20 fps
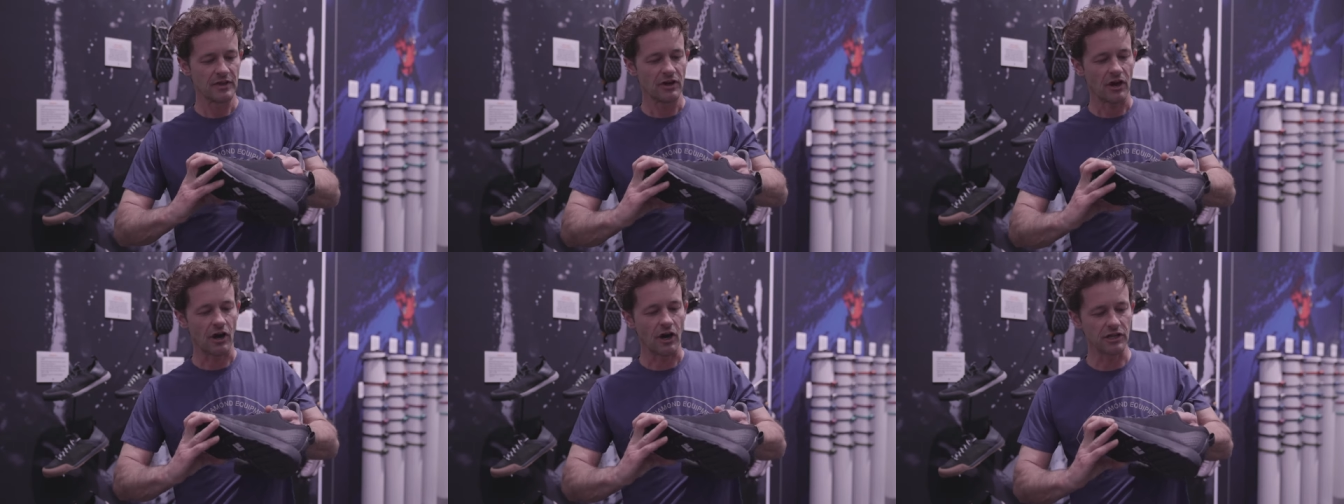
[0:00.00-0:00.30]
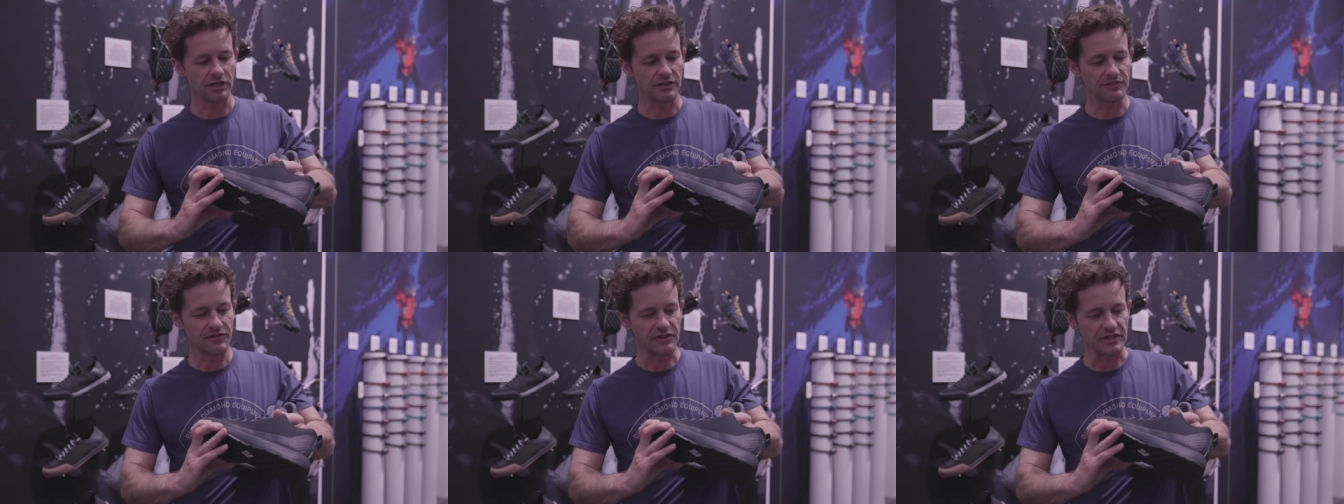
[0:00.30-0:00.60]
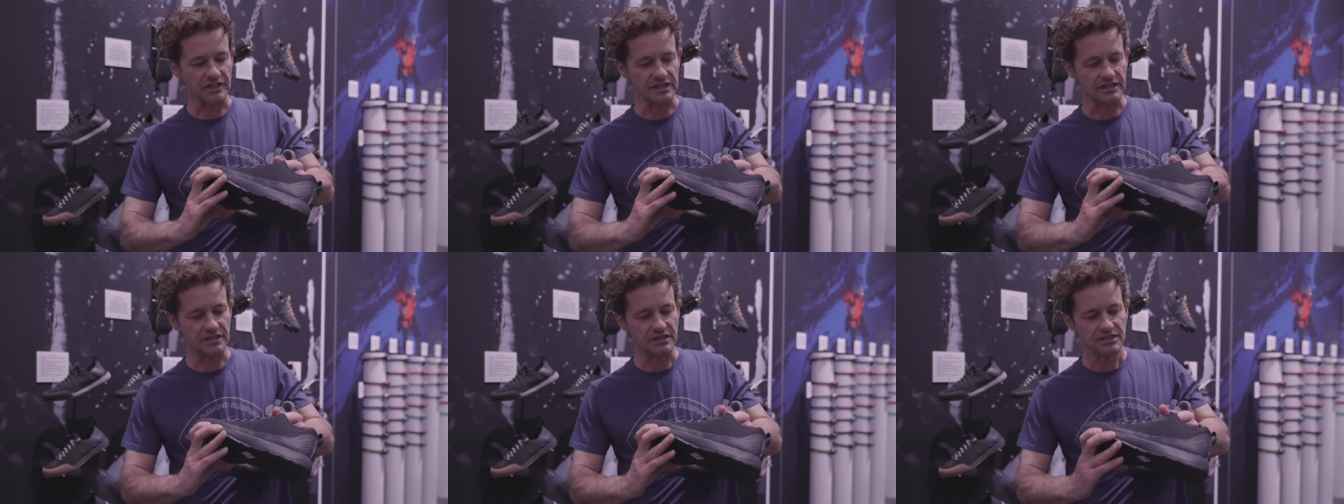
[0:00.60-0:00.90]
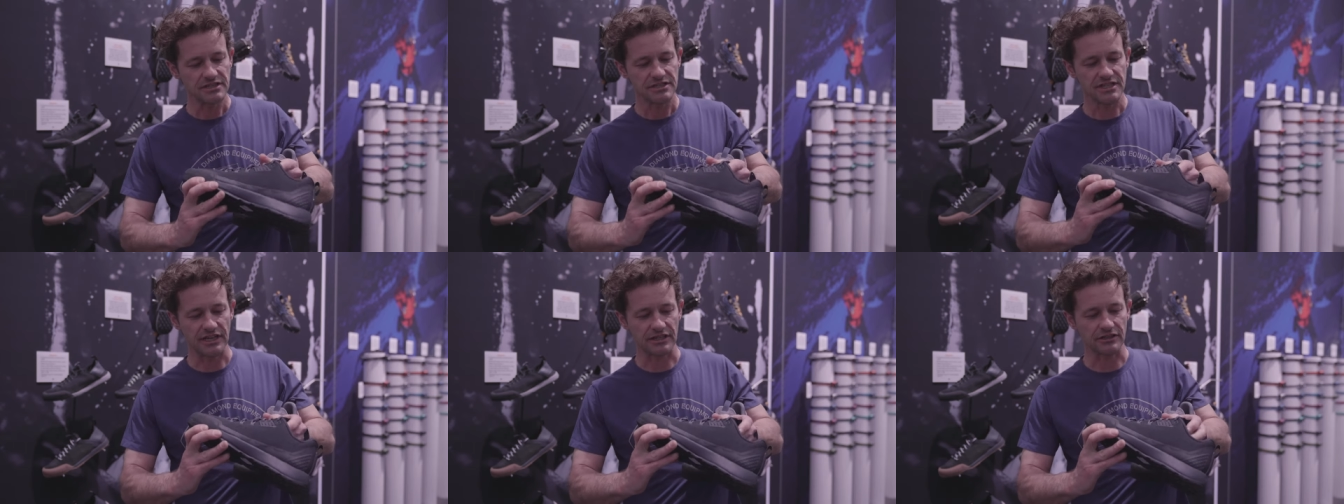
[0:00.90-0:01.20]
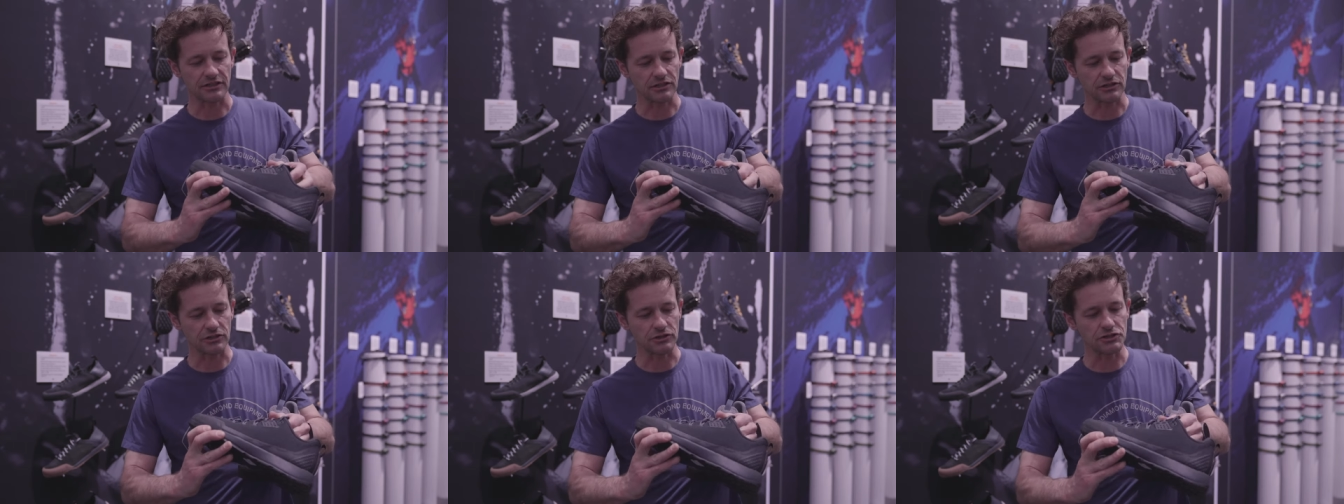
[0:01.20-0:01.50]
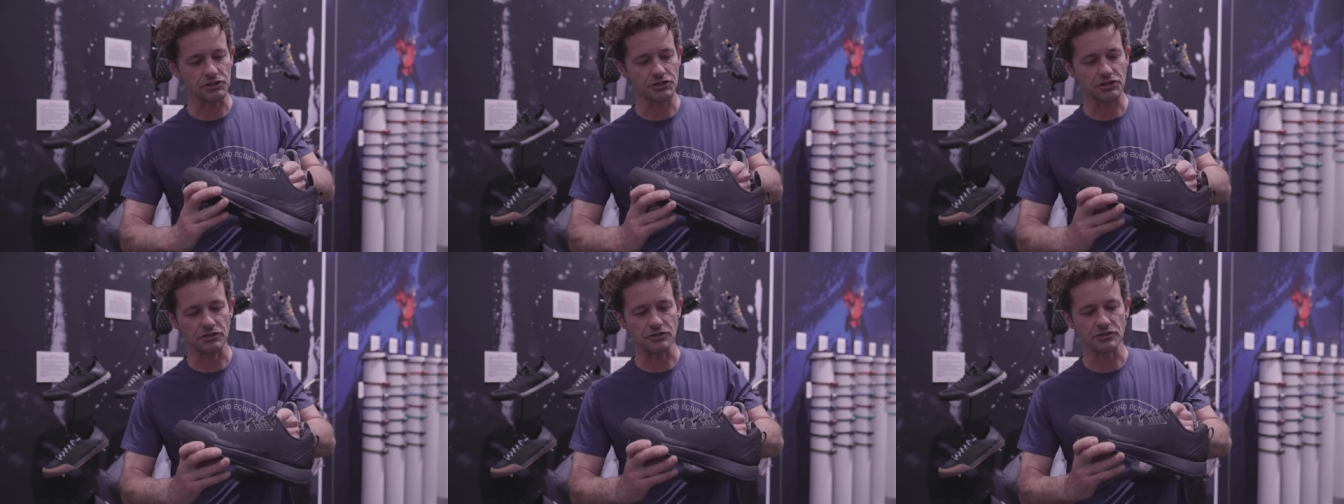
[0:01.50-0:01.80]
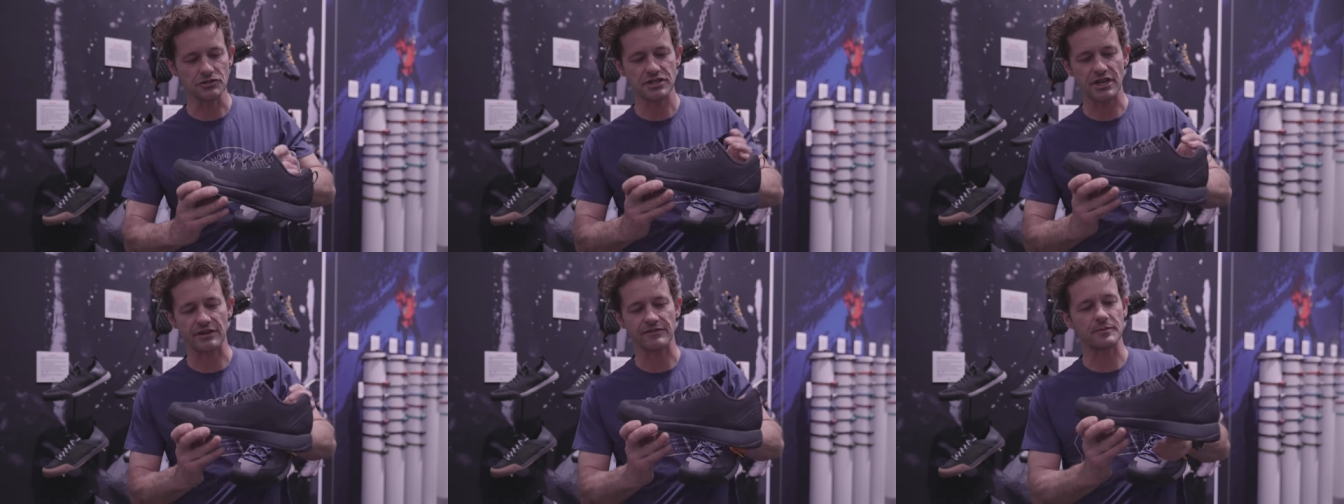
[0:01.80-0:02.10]
All of the technical
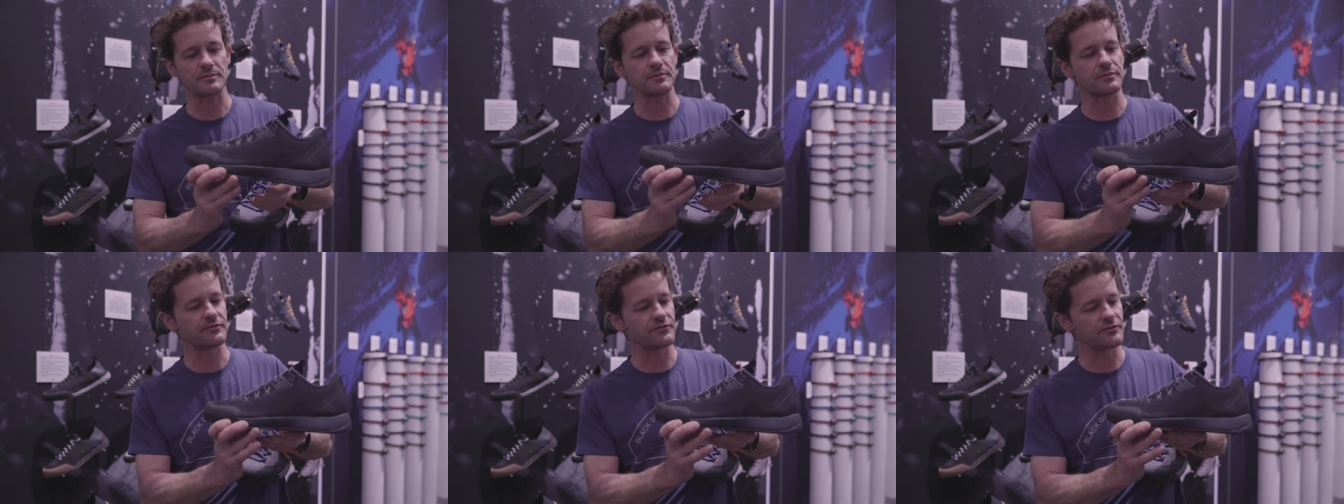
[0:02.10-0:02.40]
shoes have a